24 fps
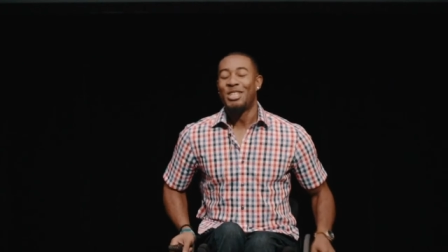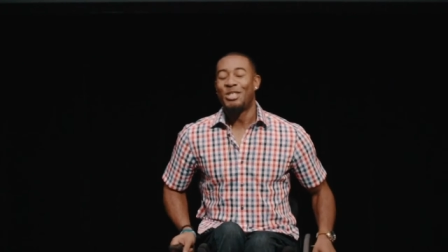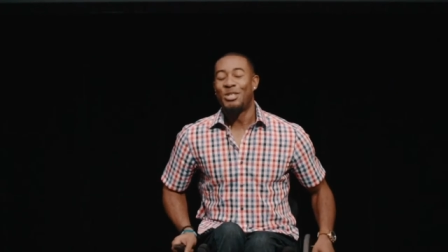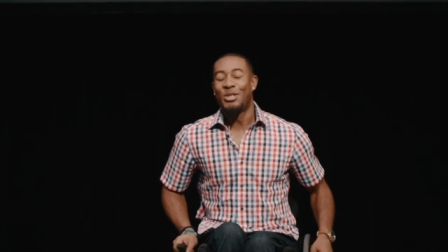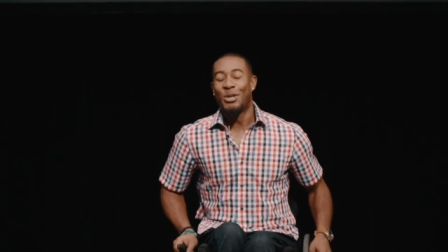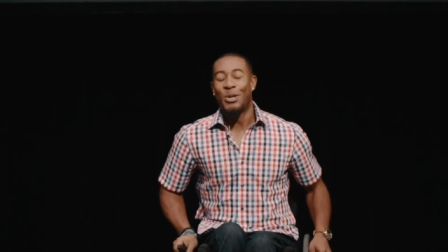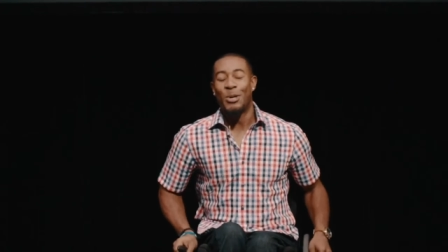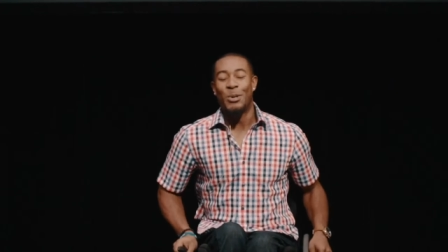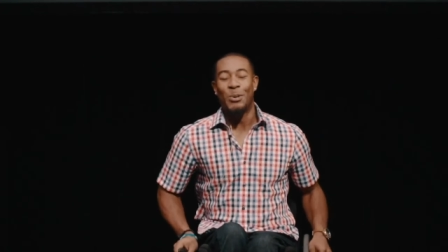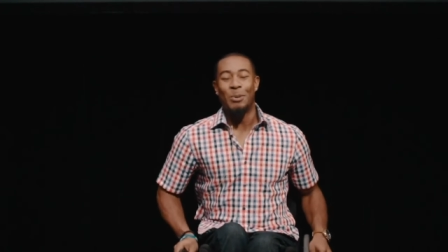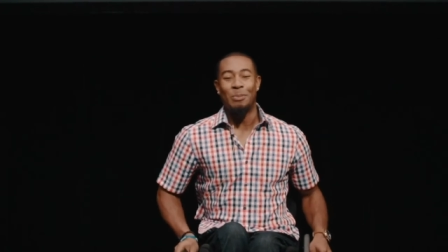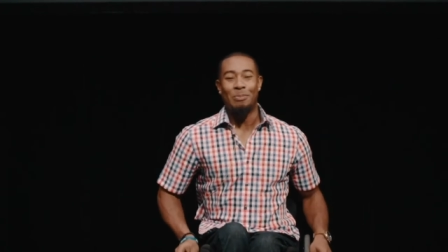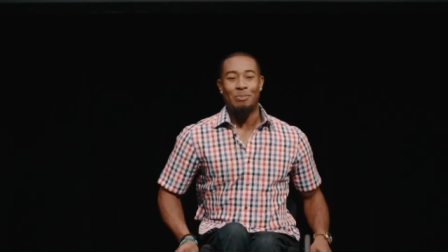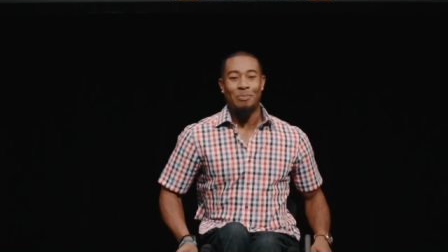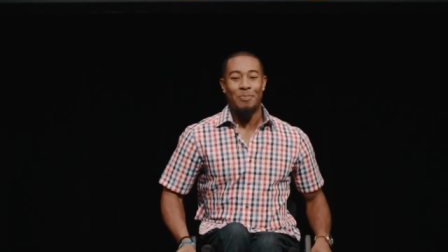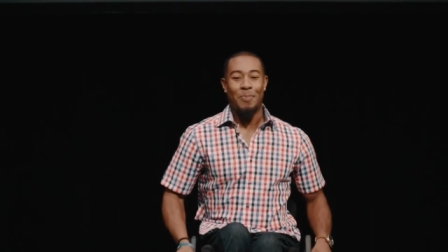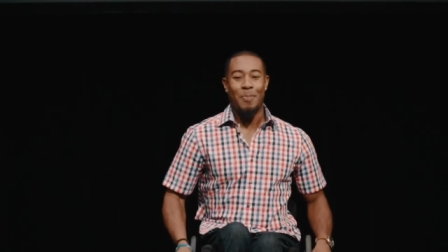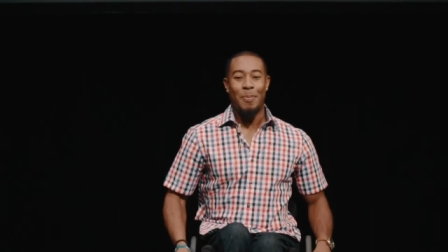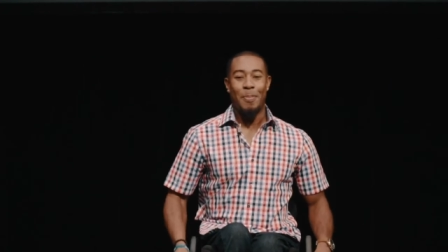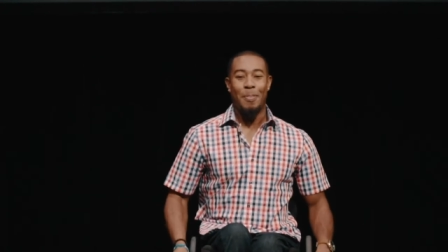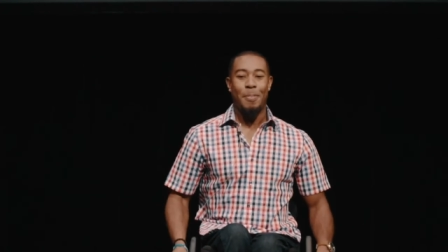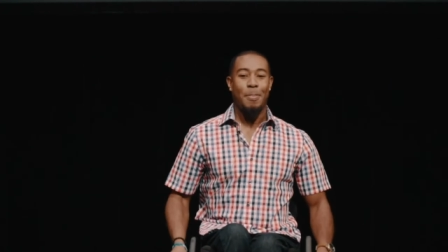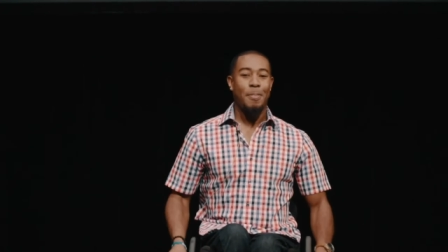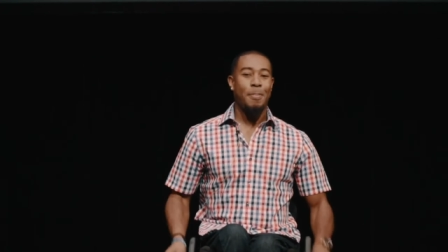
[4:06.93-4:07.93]
So
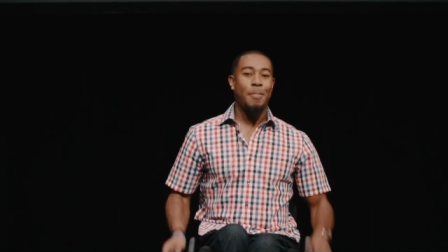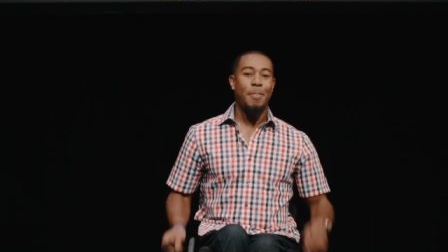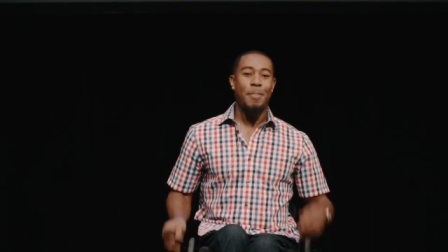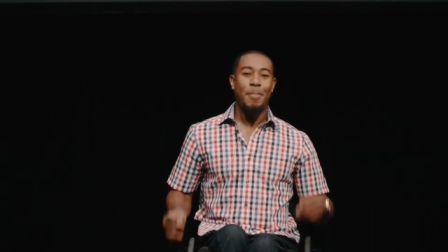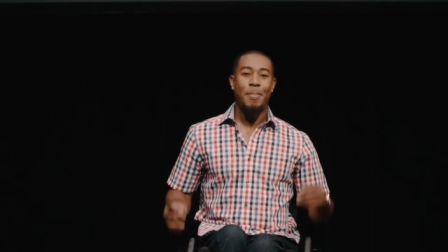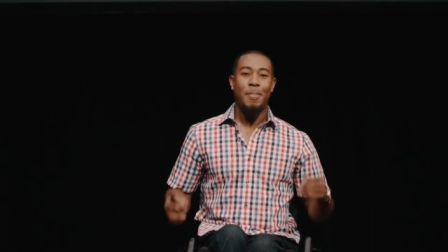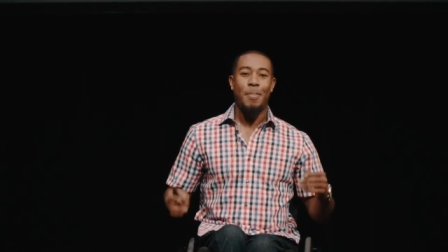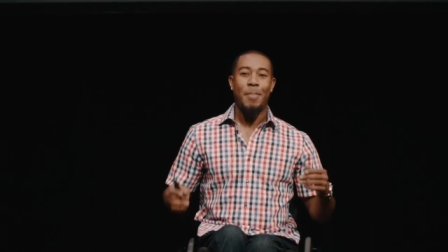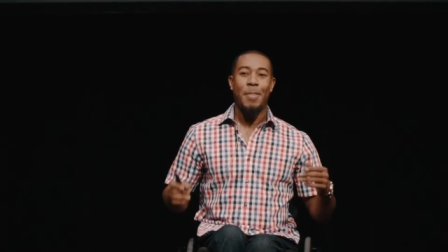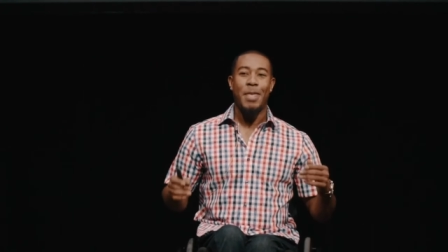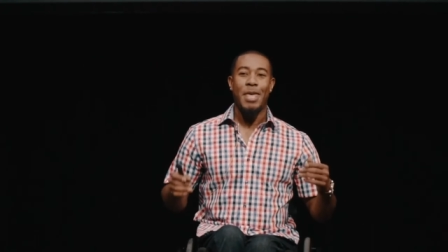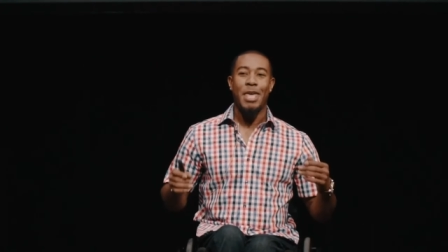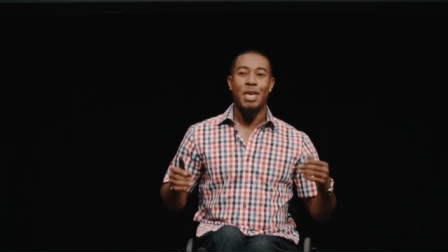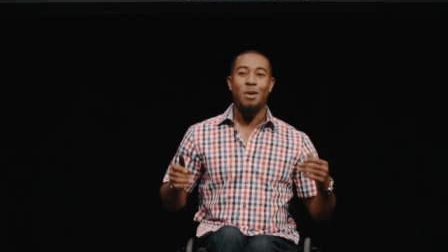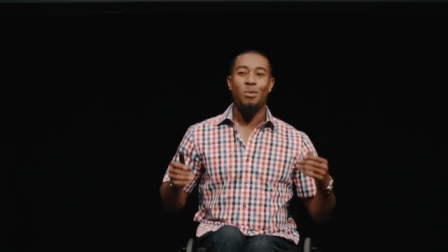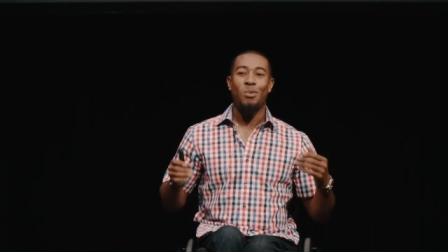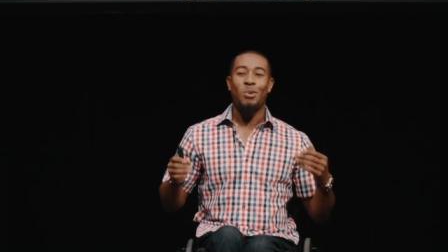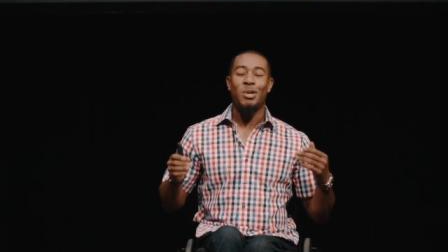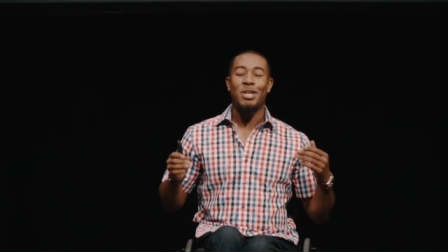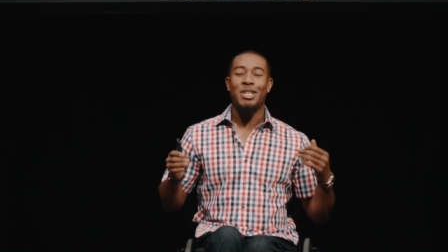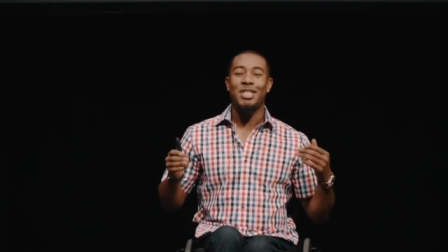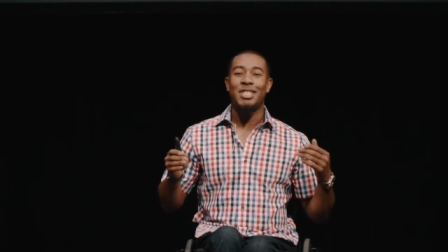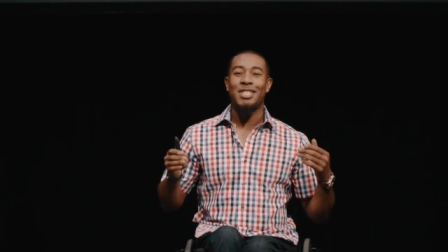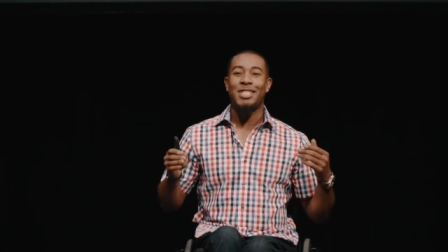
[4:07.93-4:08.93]
it
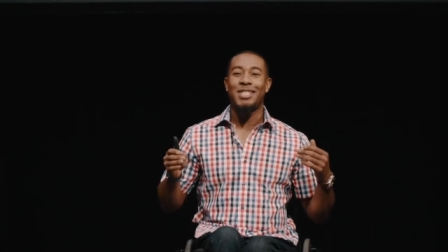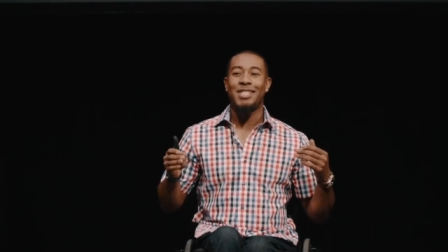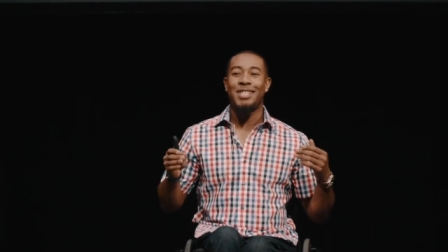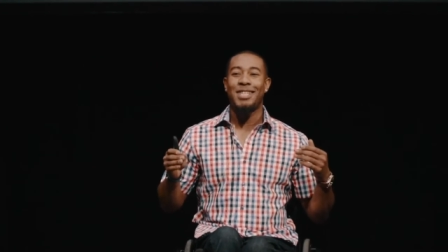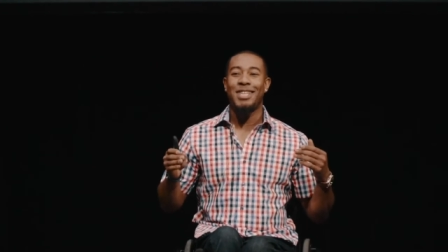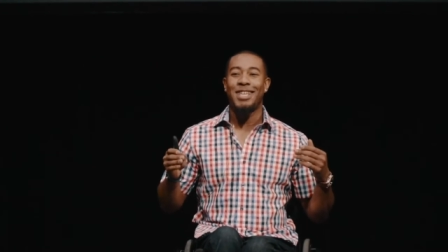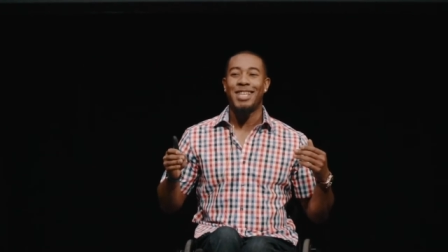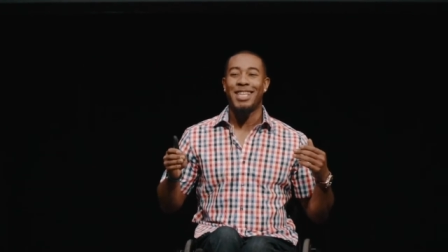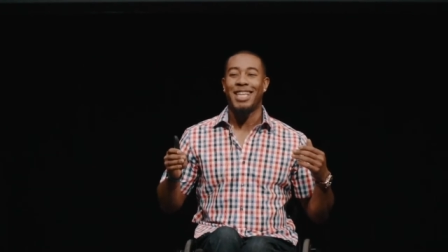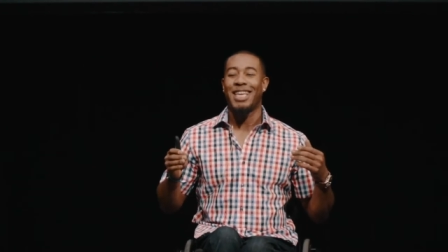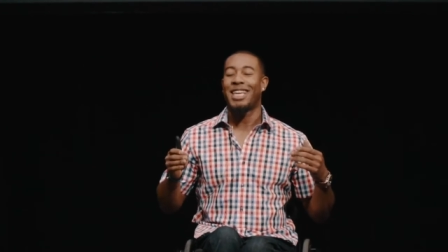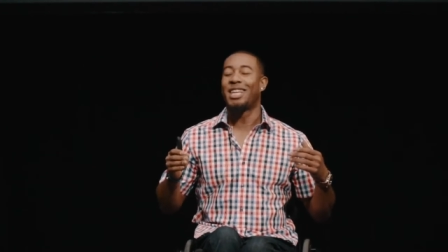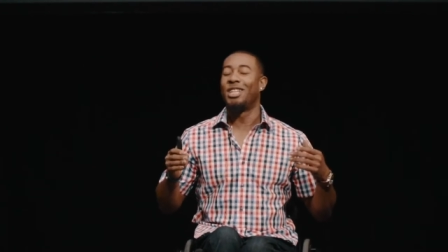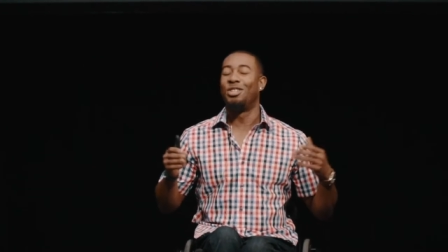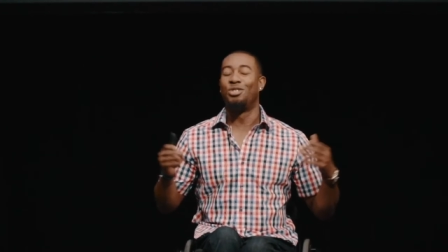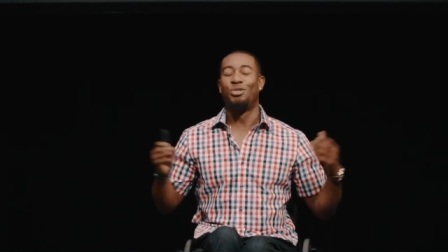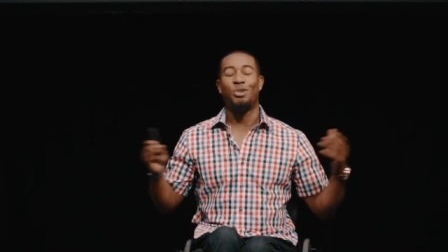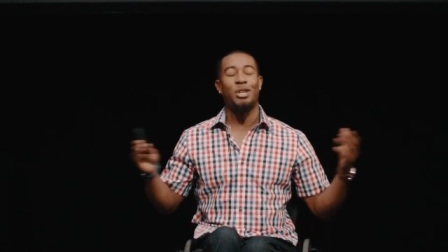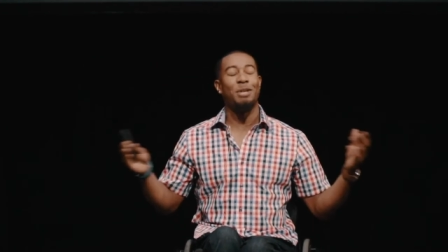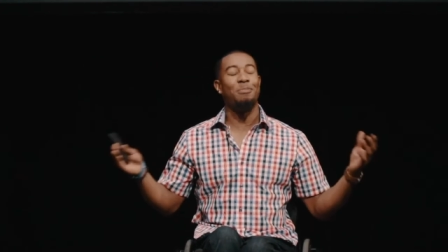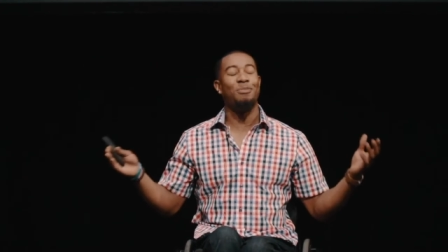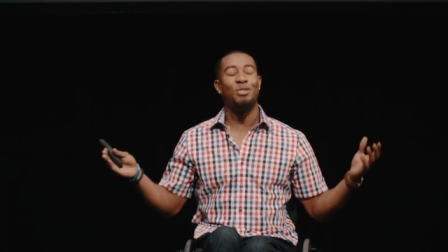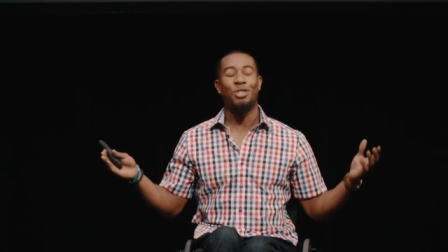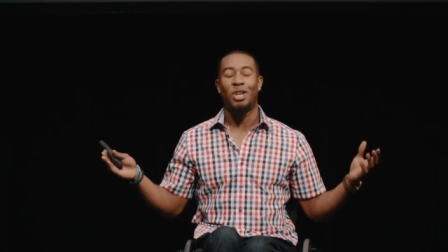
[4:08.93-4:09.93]
was like a
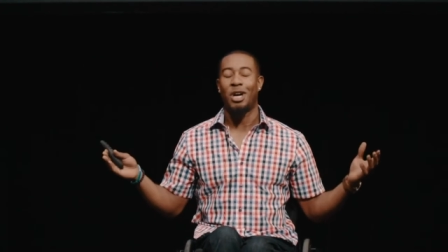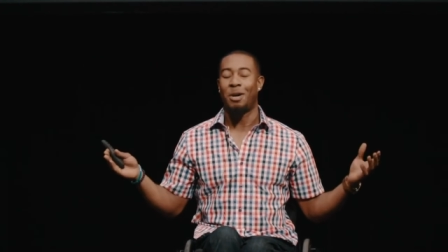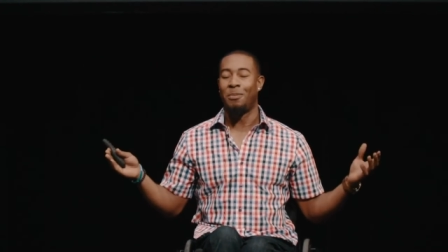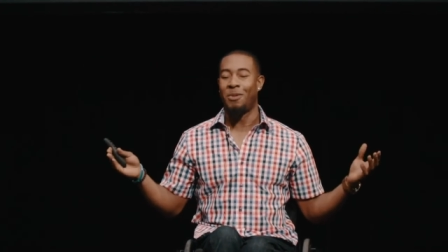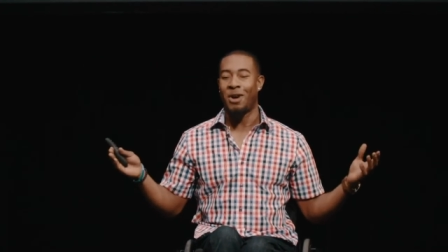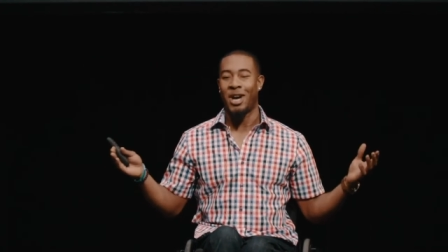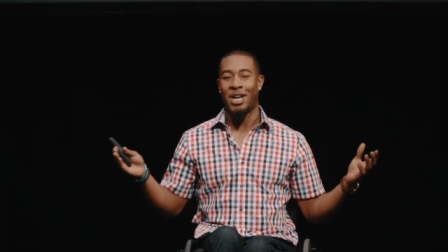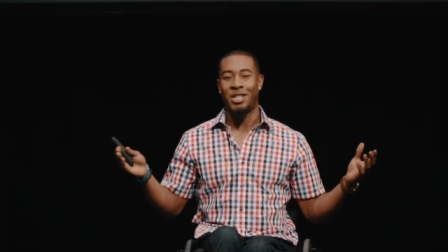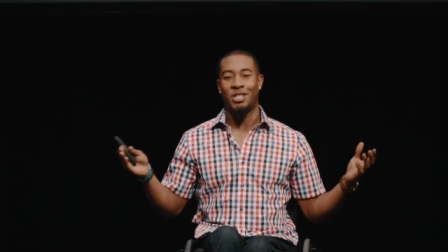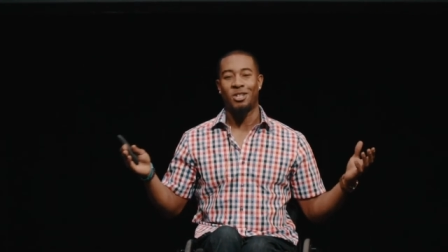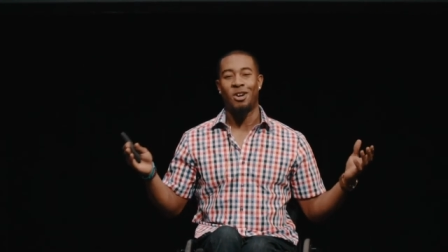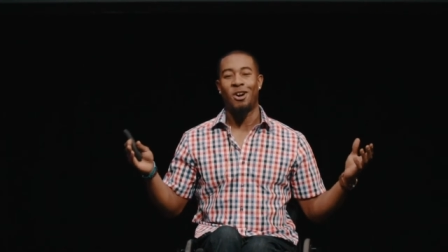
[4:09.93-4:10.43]
dream job, guys.